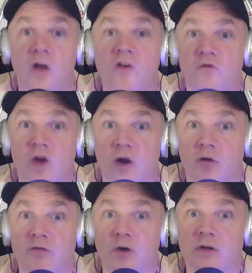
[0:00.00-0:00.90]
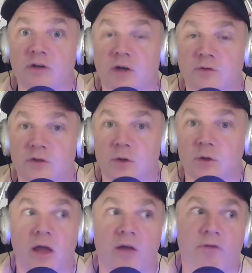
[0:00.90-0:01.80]
Very, very tough to do.
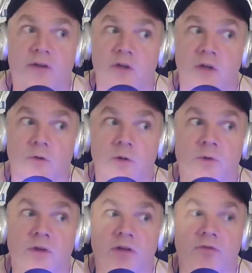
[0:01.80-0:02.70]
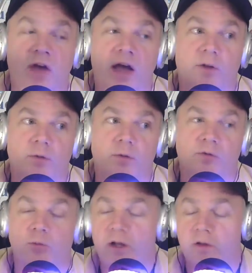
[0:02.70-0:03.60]
In fact, the only one that he found that
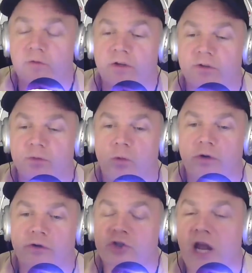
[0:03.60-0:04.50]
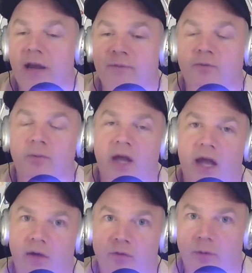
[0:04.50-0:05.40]
was relevant was James
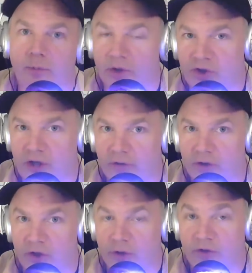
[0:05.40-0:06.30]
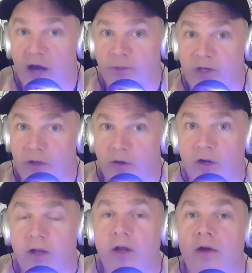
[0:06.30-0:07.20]
May from the British television show Top Gear.
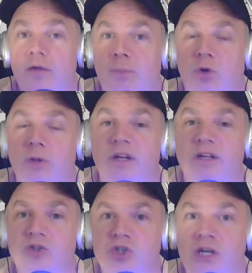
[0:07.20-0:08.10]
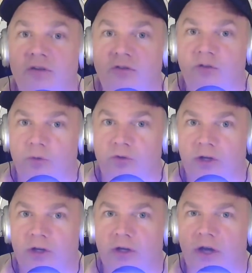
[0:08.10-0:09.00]
They put him in a G suit
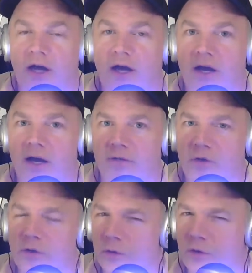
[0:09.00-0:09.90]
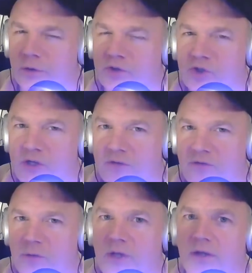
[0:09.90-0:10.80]
uh, if you don't know what a G
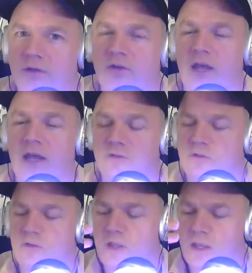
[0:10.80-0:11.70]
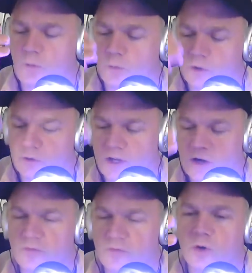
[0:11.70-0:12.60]
suit is, it's the when you're in the
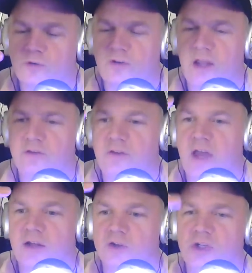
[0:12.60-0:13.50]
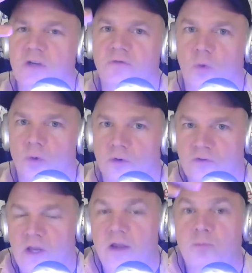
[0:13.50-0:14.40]
Air Force, it's that G
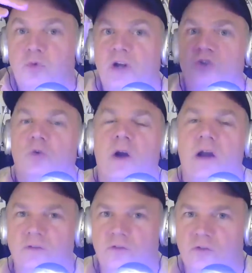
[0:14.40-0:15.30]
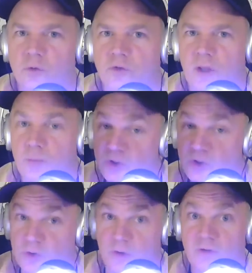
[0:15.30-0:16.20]
force pressurized suit that they put
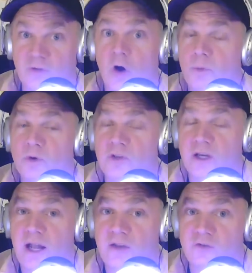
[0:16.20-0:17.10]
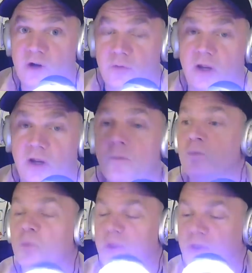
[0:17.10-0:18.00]
you in. It's almost like an astronaut thing,
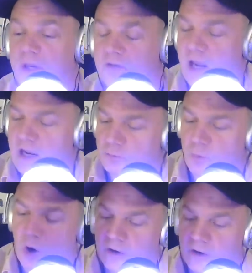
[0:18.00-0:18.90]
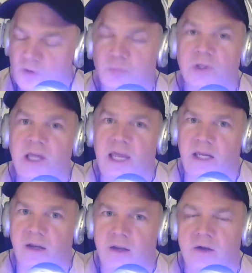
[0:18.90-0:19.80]
but the thing is, it's part of the
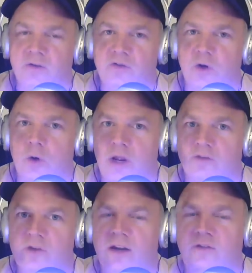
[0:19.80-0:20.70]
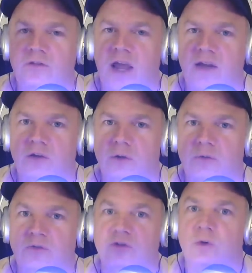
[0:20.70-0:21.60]
plane. So it's not a
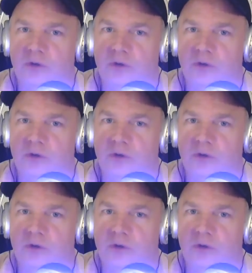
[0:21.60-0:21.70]
standalone suit.